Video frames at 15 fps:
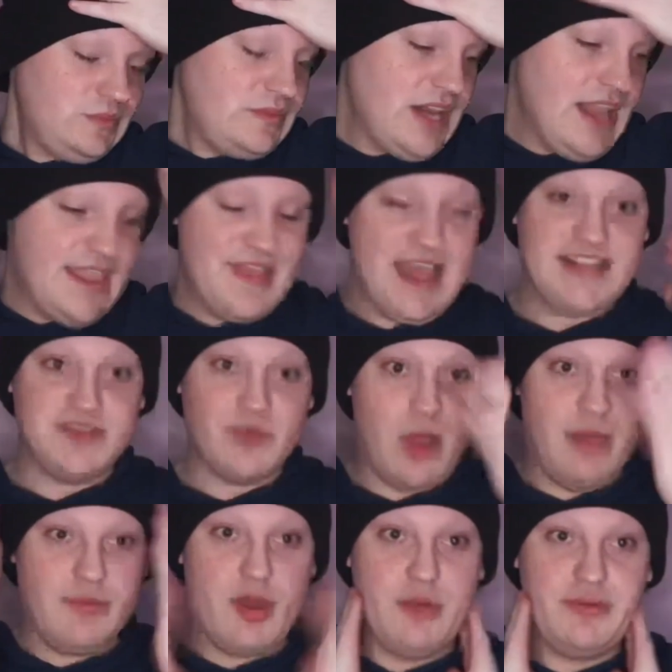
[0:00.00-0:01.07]
and that's
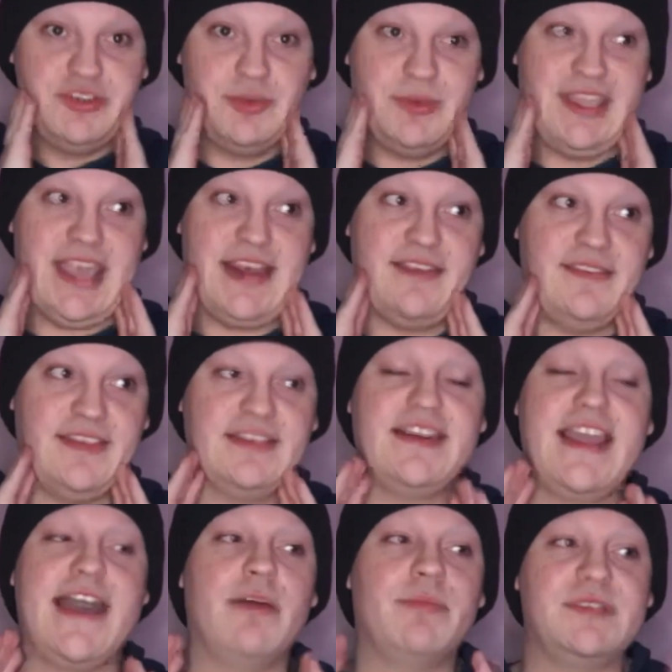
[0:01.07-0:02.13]
why I'm not doing anything
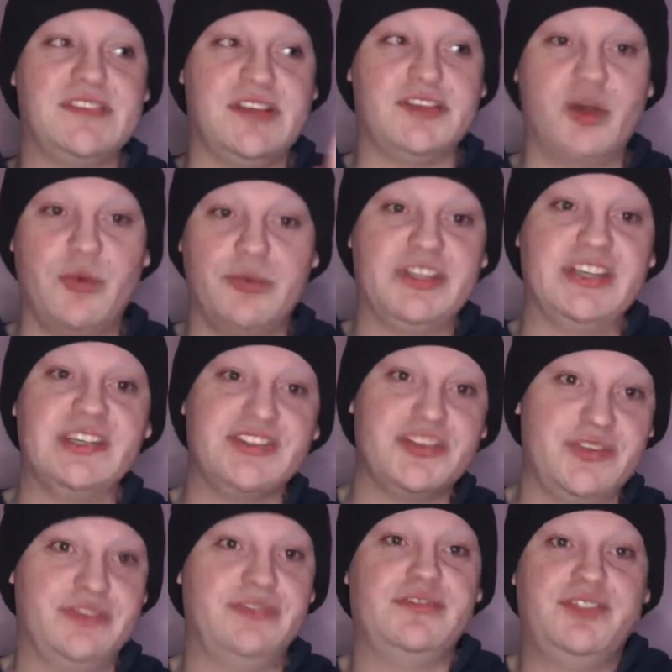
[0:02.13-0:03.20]
now because I don't want to
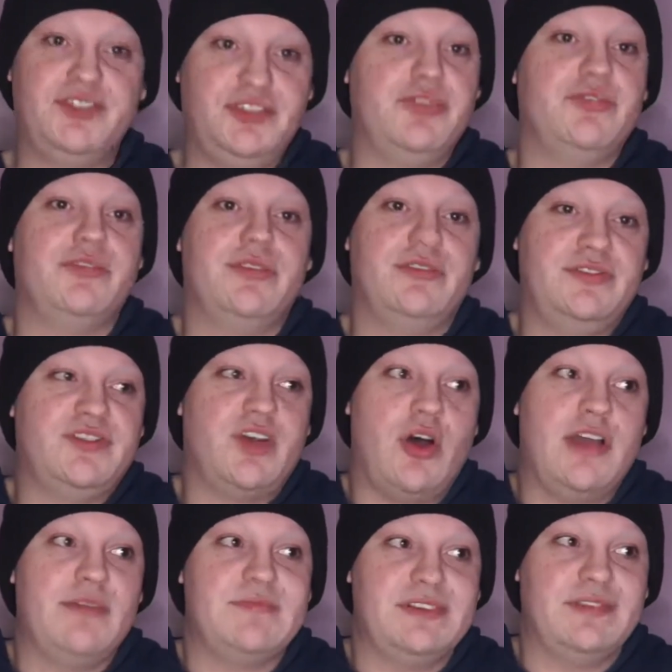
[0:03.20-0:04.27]
do 2
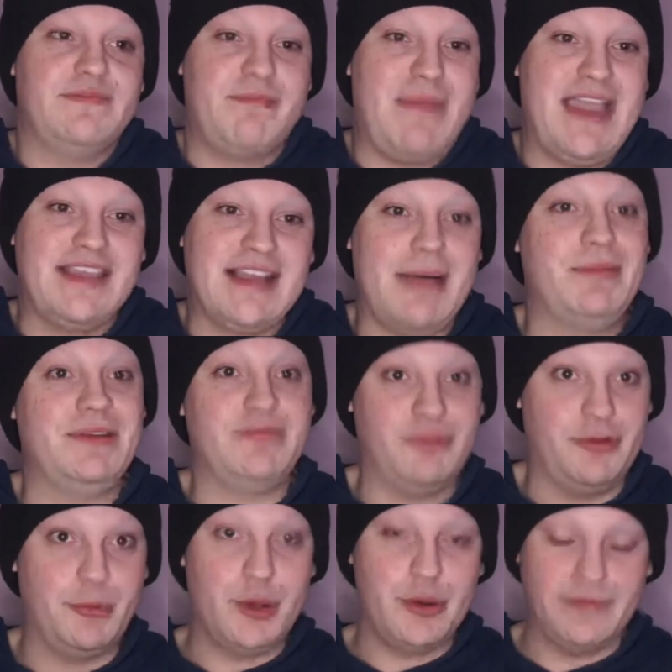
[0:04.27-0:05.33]
times of makeup and
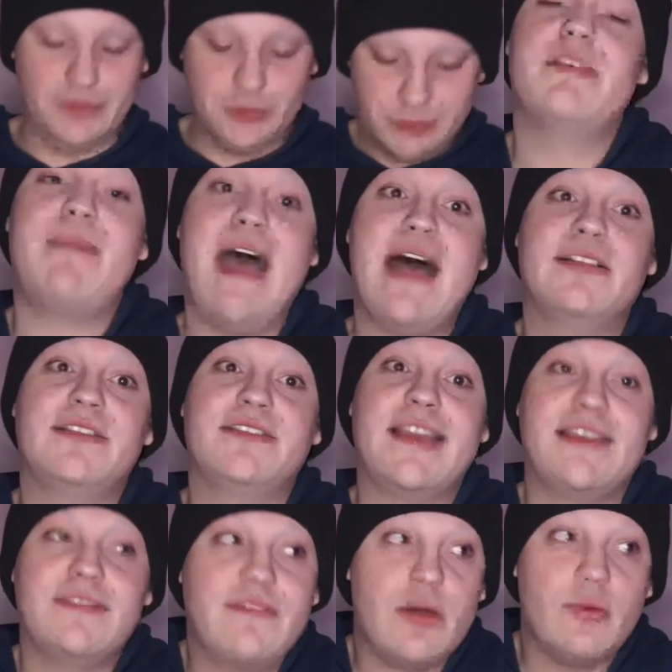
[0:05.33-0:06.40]
removal. The palette
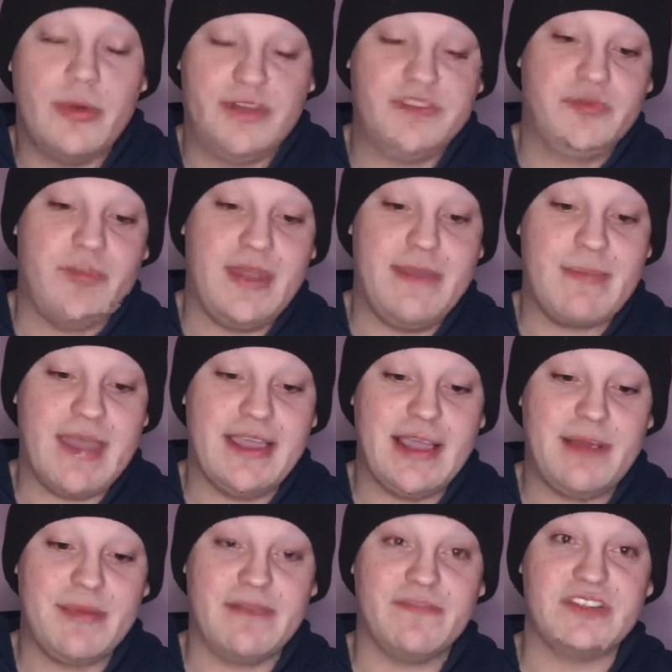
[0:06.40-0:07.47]
that if I were to wear
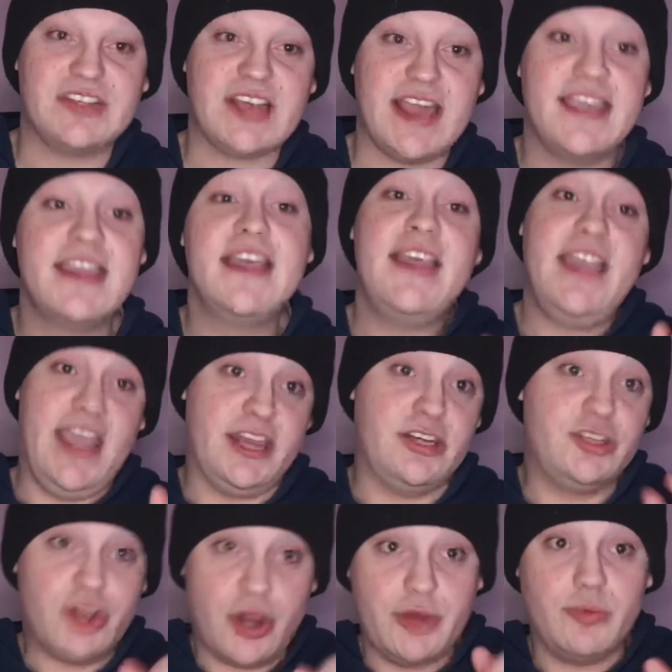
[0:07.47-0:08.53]
makeup every day, and
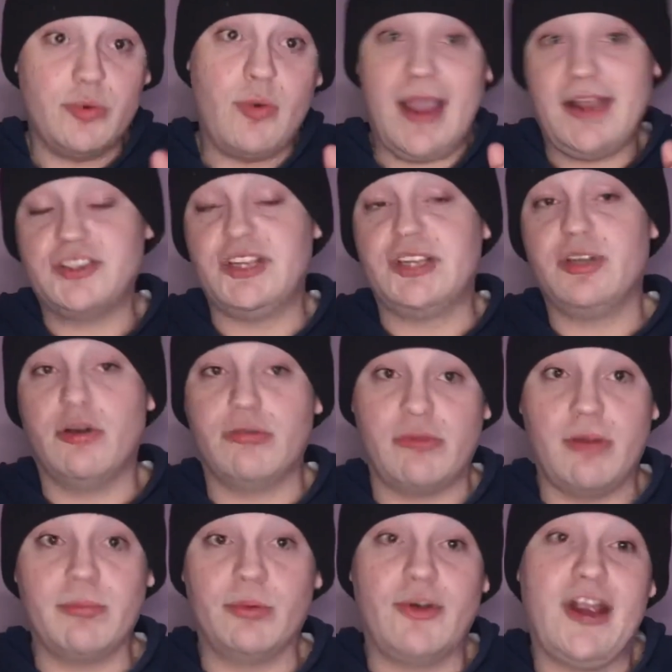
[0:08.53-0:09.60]
Jo will actually
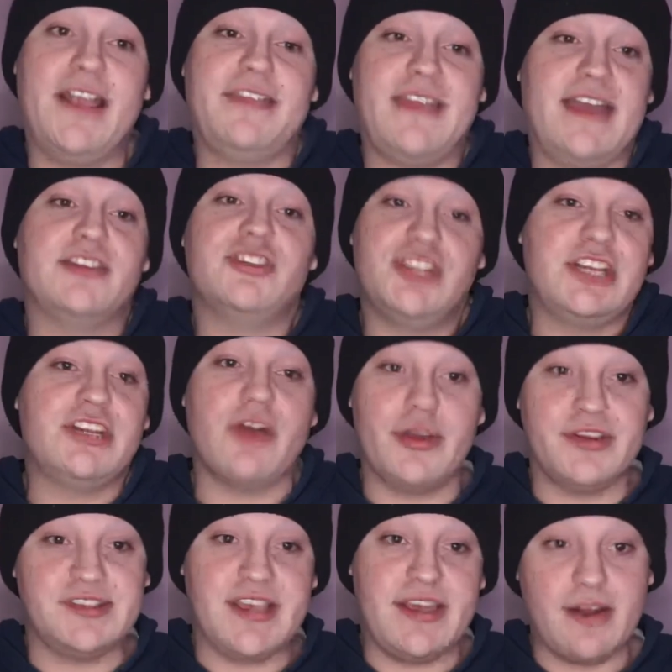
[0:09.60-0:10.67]
corroborate that, and she
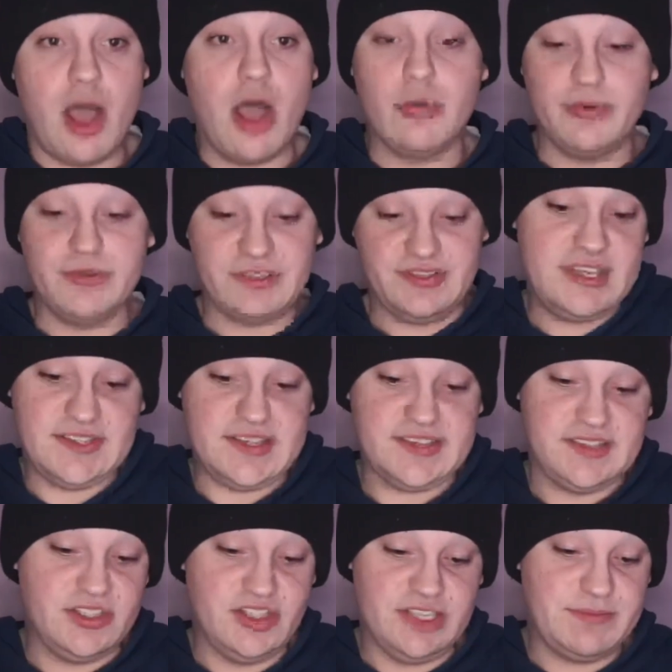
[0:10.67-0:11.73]
knows that I would, this
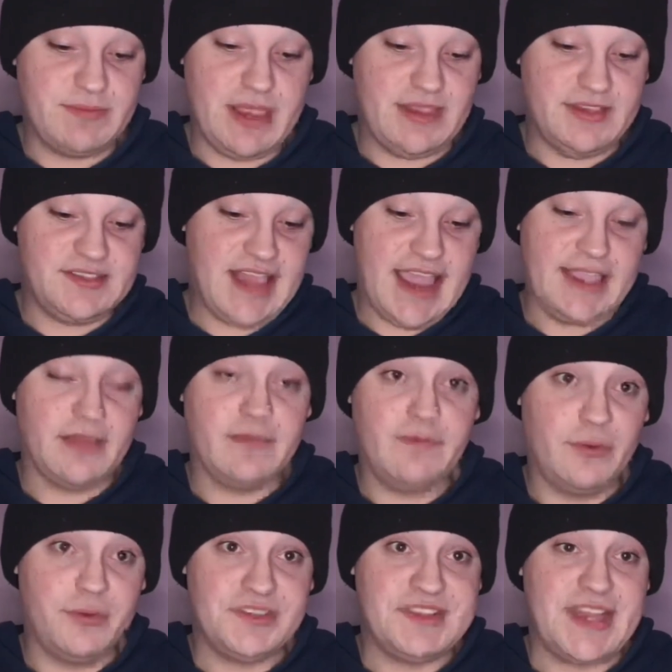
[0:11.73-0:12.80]
isn't just me saying it
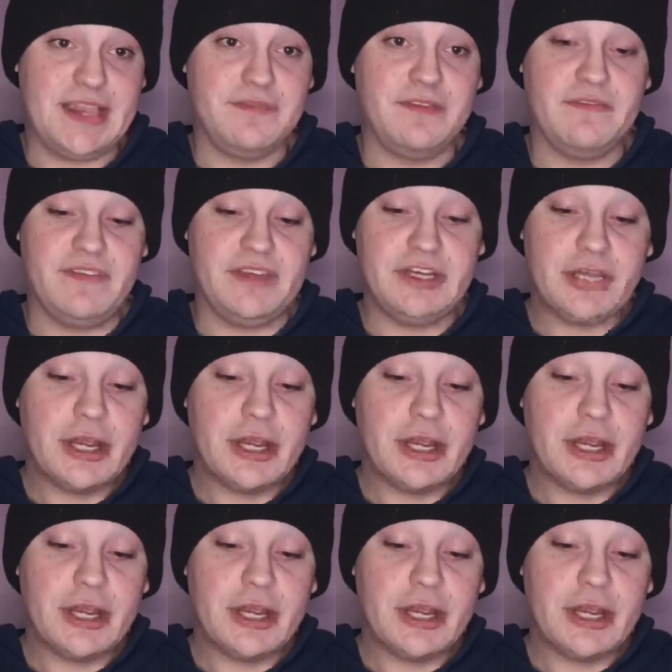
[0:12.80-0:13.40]
for the sake of the video.